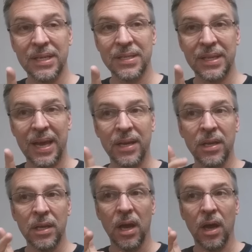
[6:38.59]
is
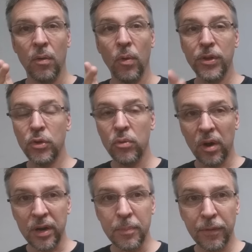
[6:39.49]
that when you
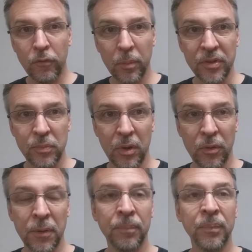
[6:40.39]
are in performance mode,